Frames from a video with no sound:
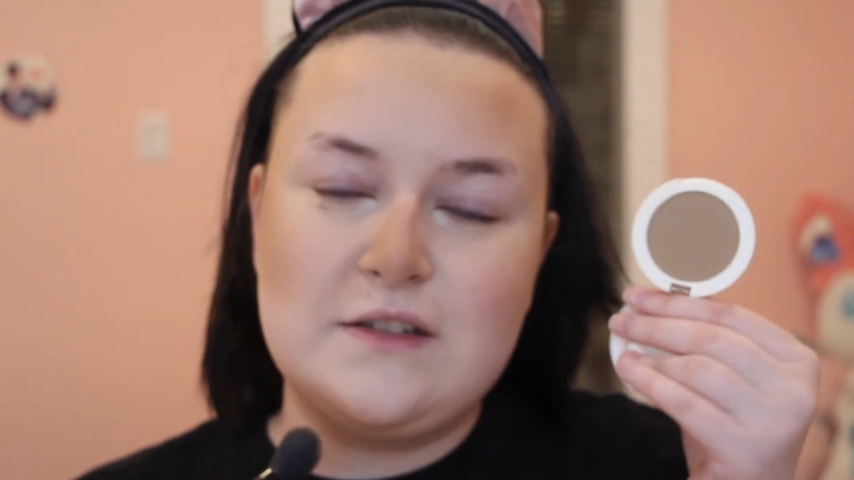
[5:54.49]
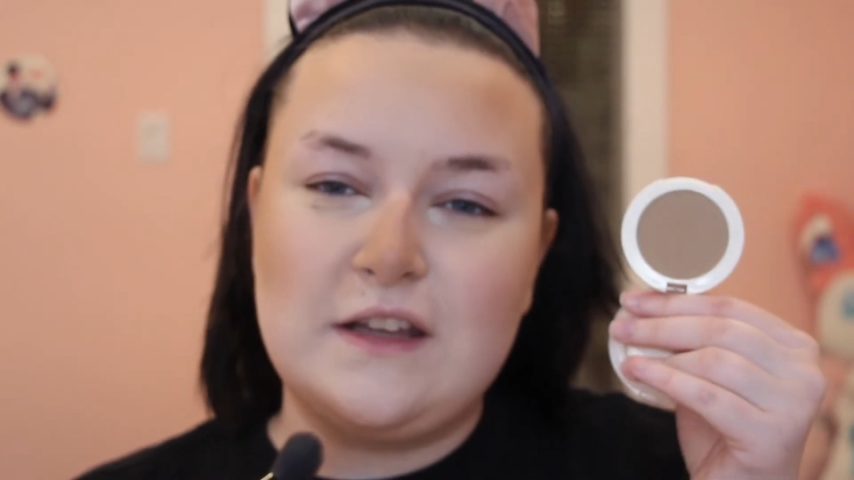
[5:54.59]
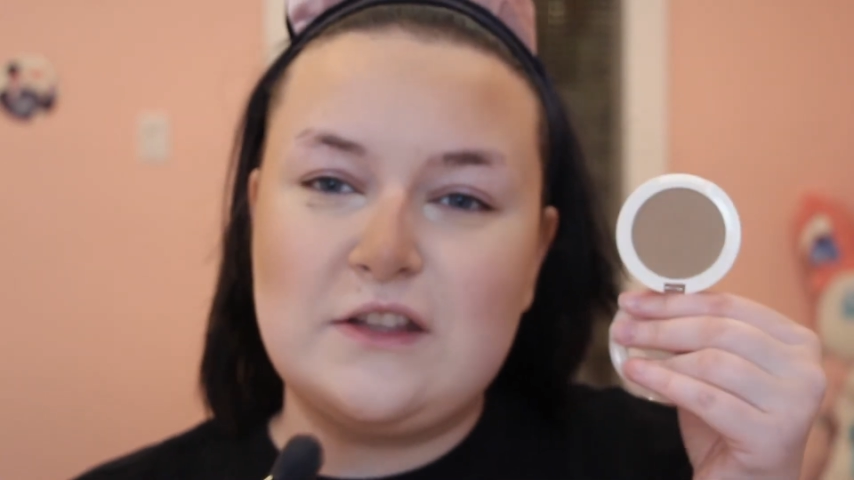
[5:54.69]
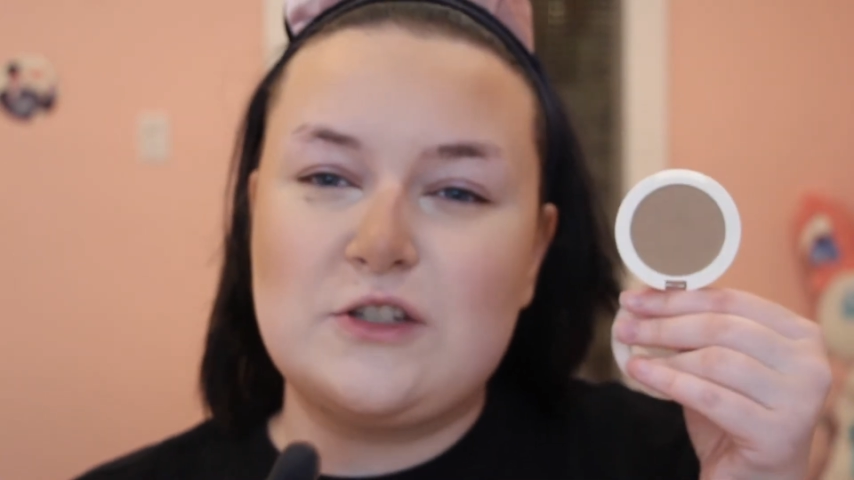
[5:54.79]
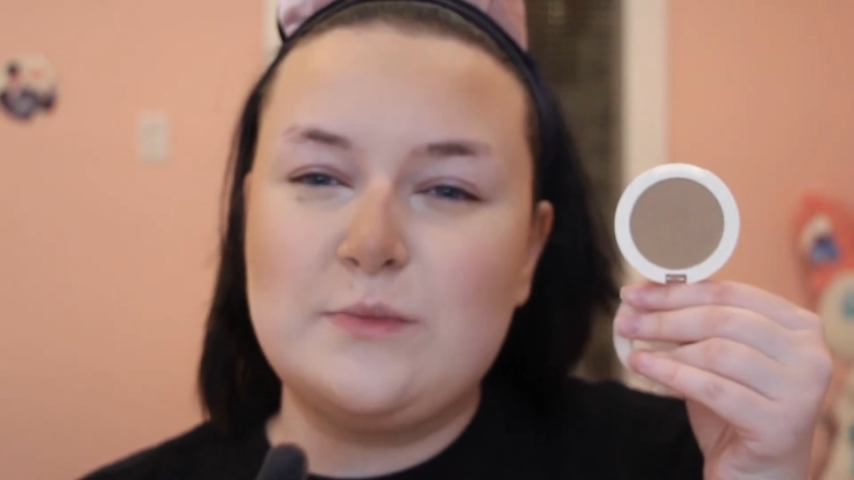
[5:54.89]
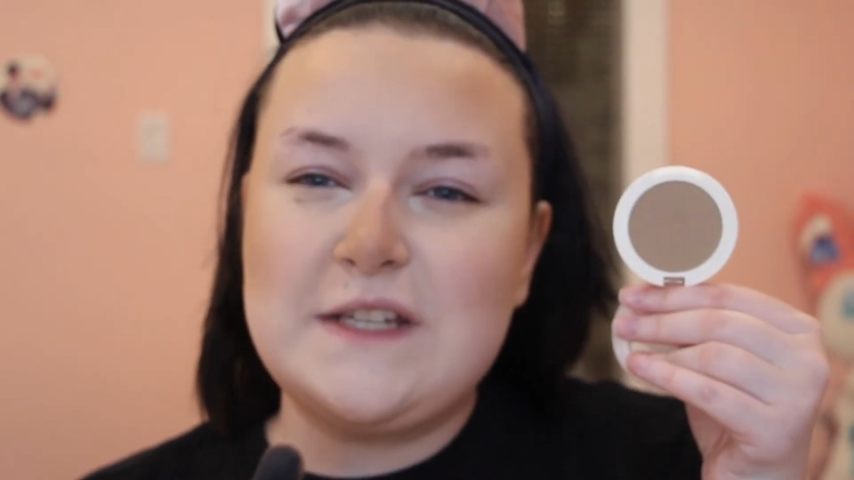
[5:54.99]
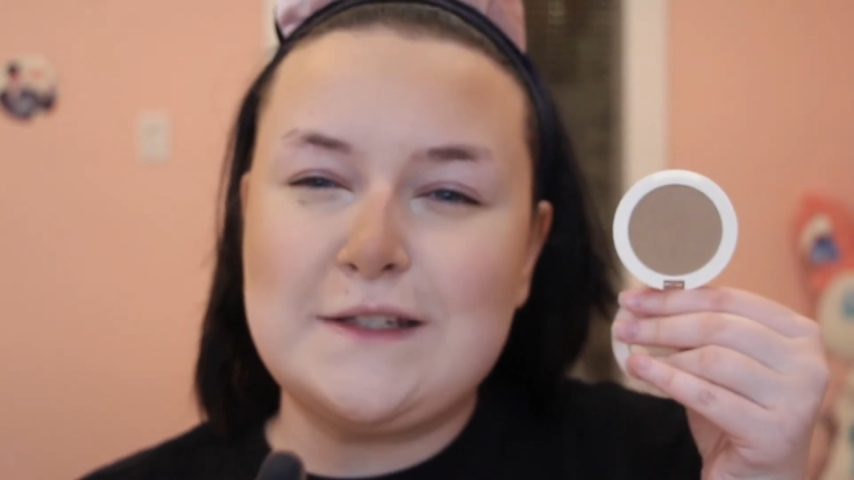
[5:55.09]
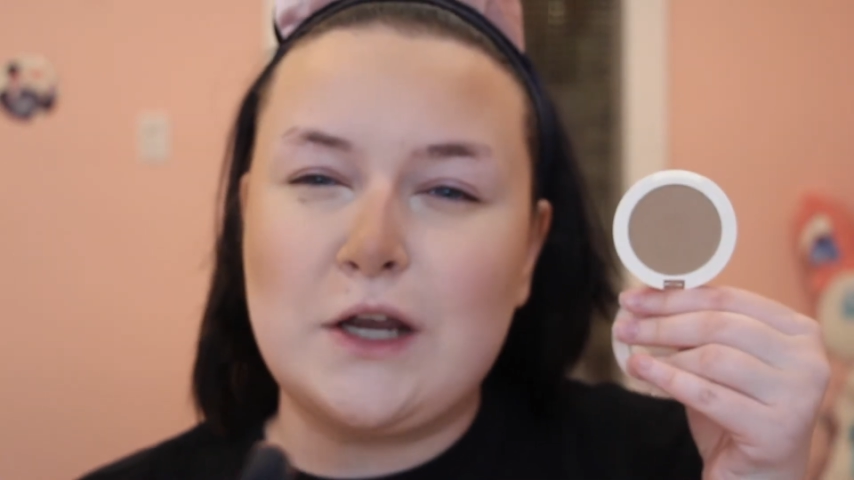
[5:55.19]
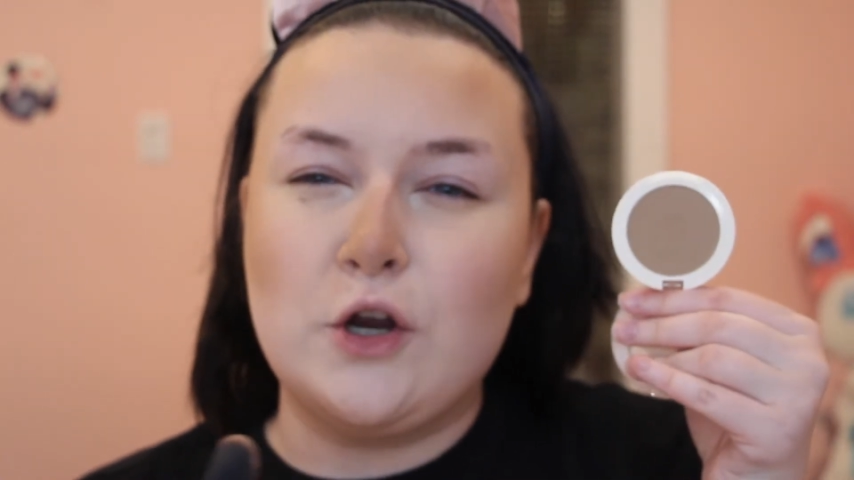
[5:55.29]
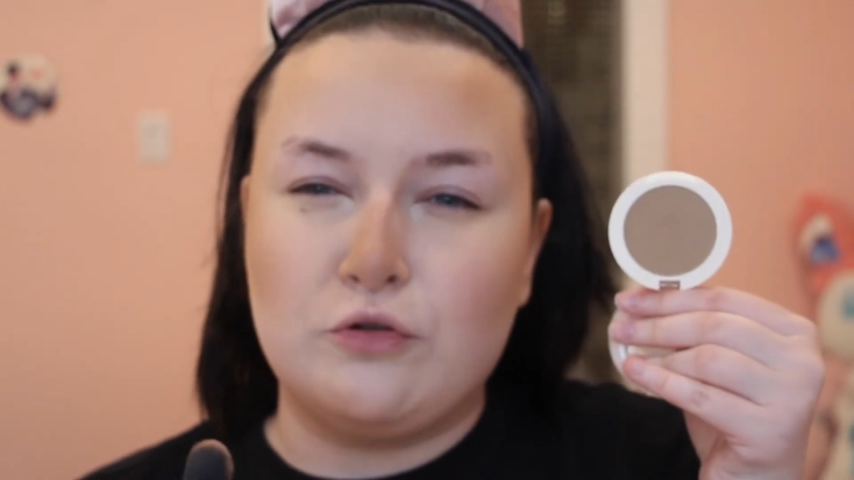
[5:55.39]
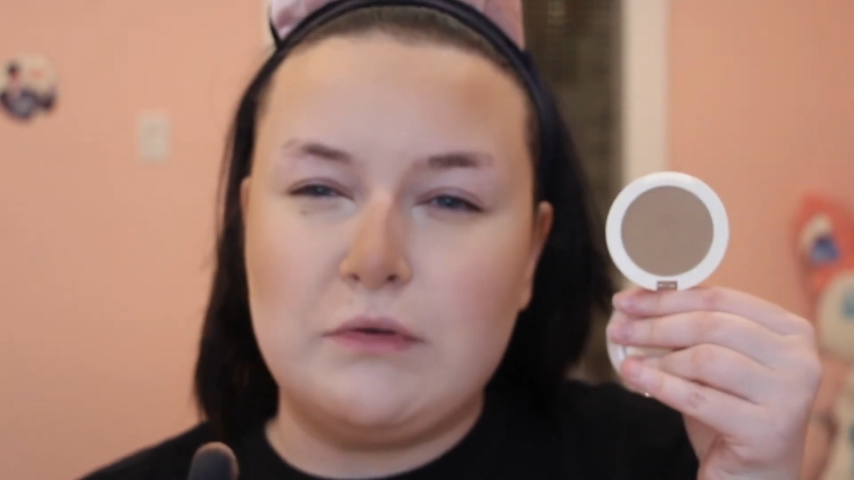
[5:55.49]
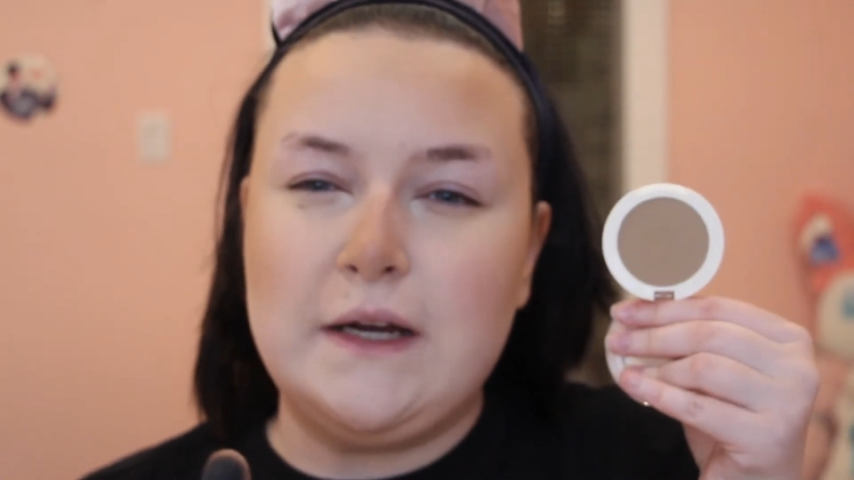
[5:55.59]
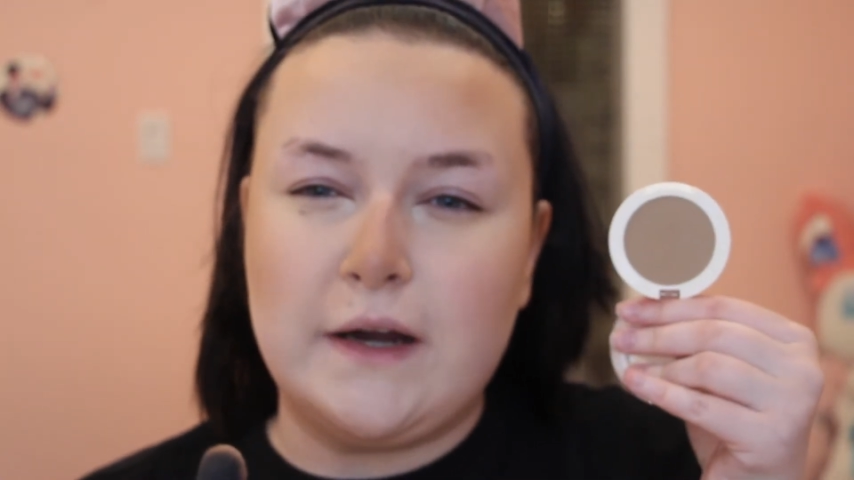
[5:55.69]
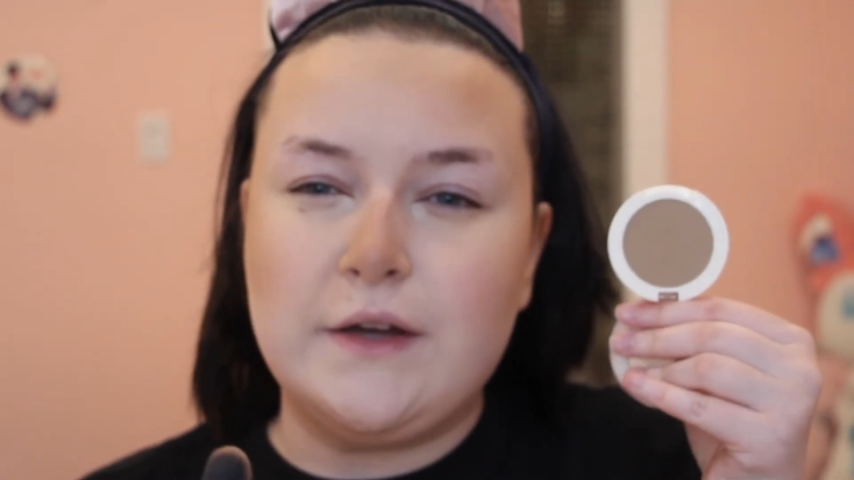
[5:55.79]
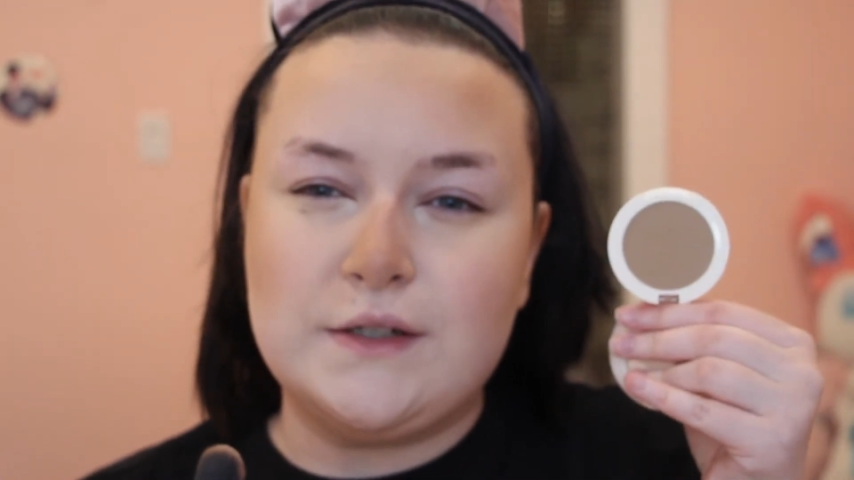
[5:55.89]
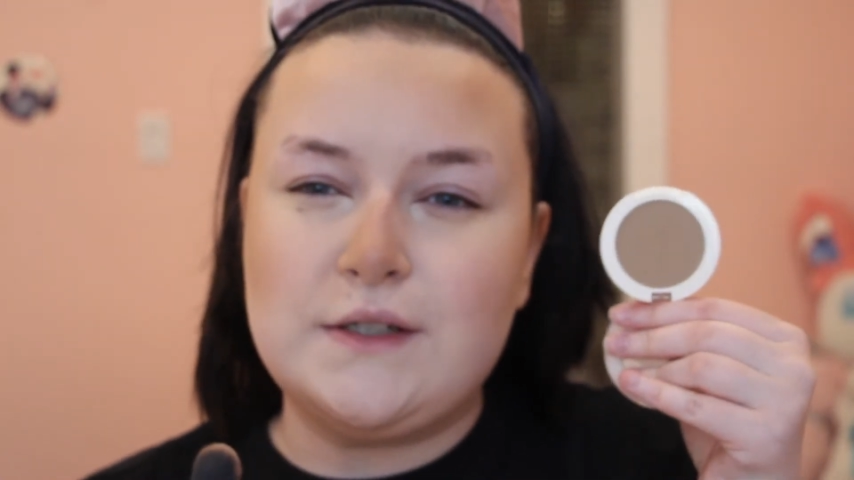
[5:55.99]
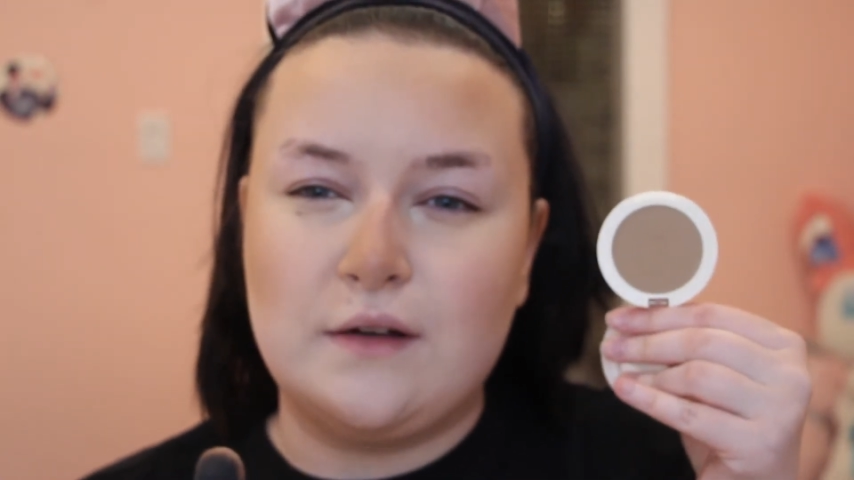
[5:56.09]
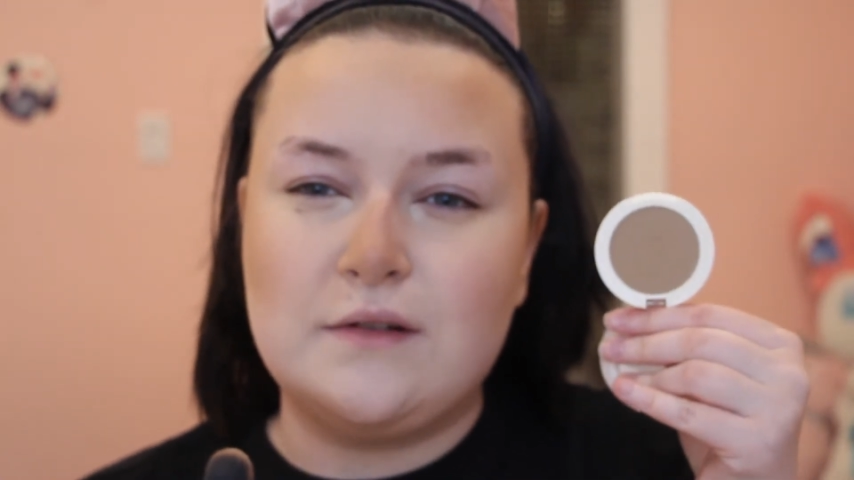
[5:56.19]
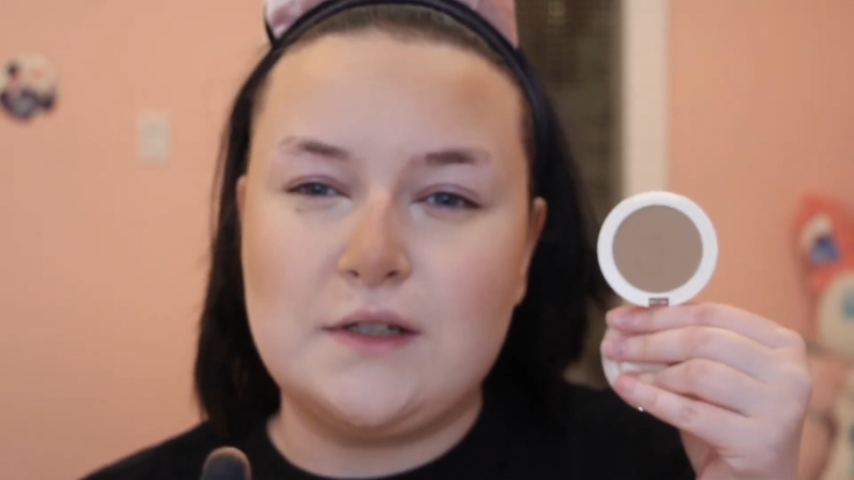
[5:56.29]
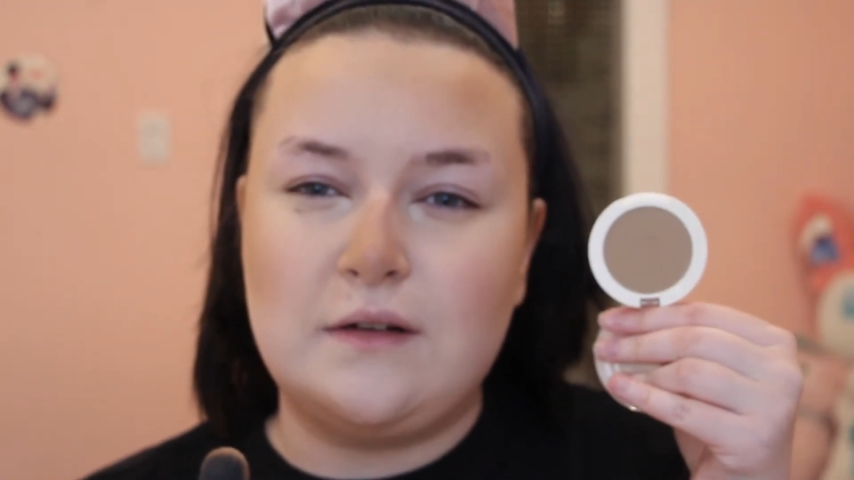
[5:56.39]
like this almost has like a green
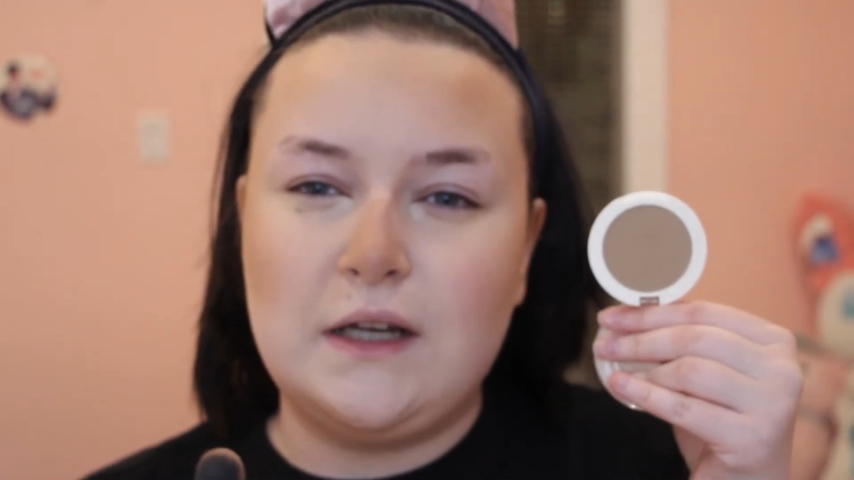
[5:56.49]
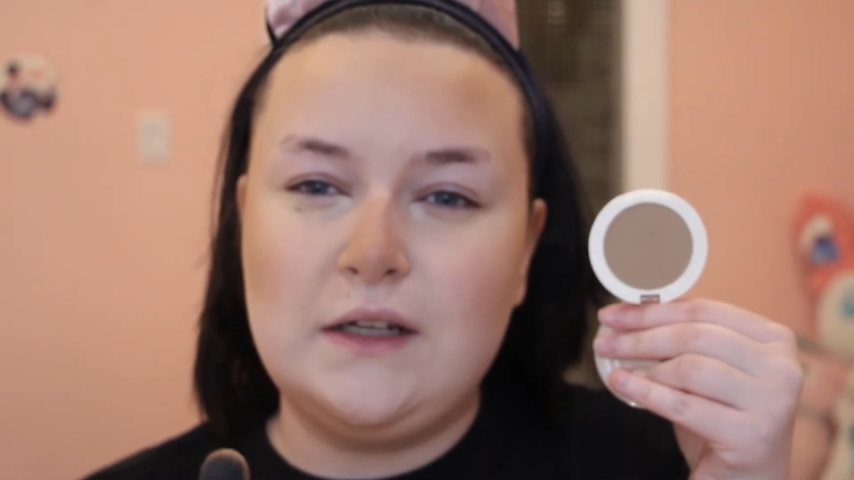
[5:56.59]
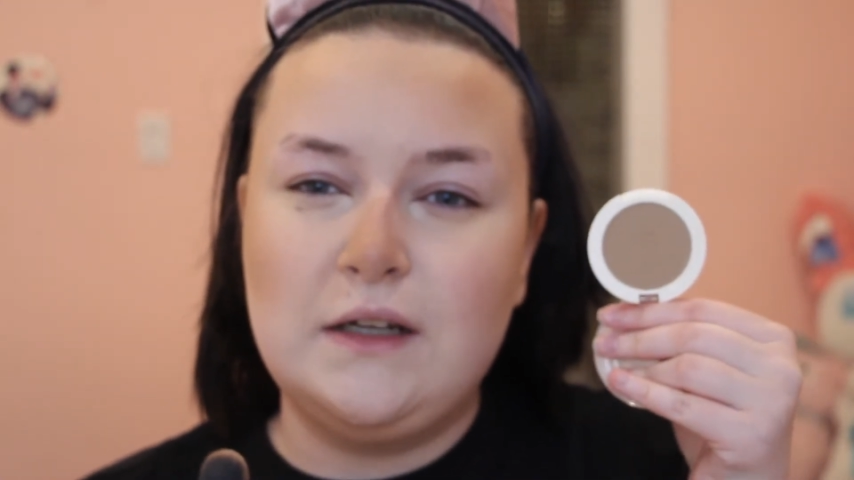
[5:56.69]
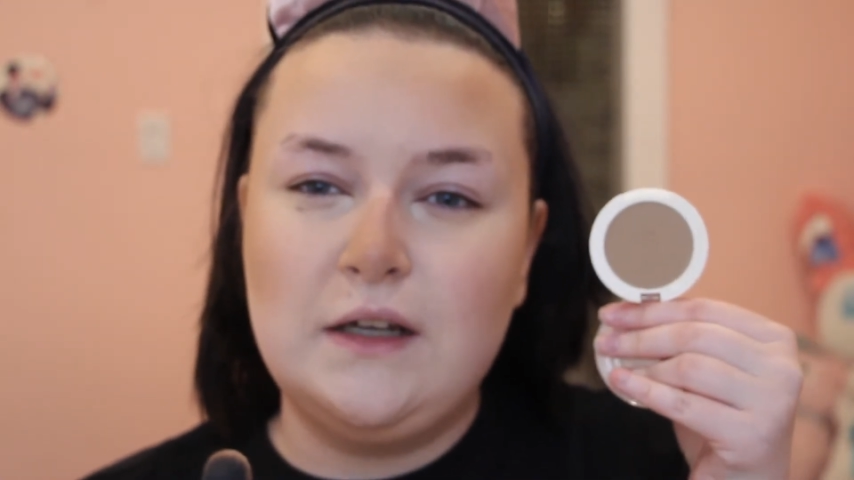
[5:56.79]
undertone to it.